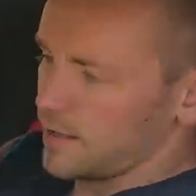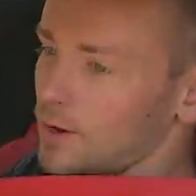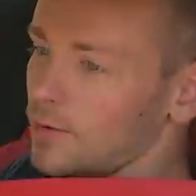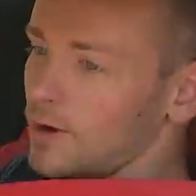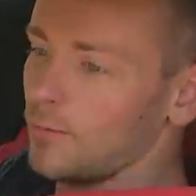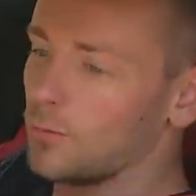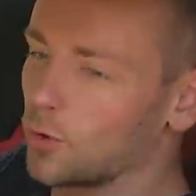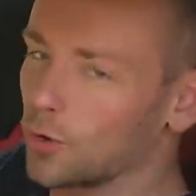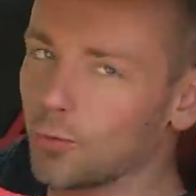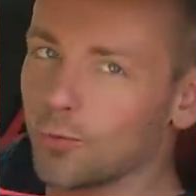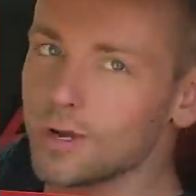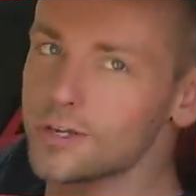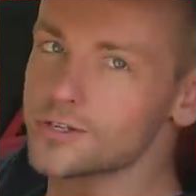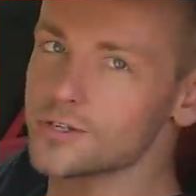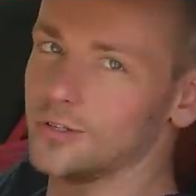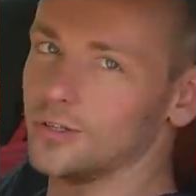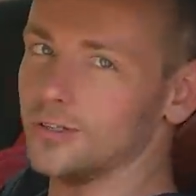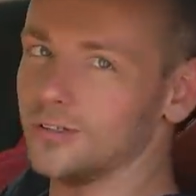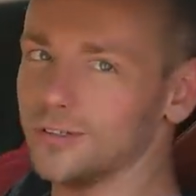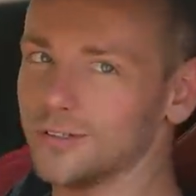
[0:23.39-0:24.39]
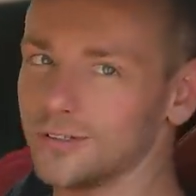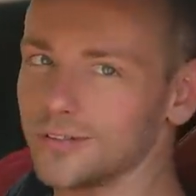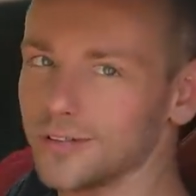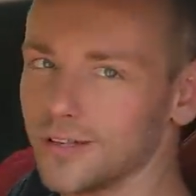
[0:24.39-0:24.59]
I want more whistle.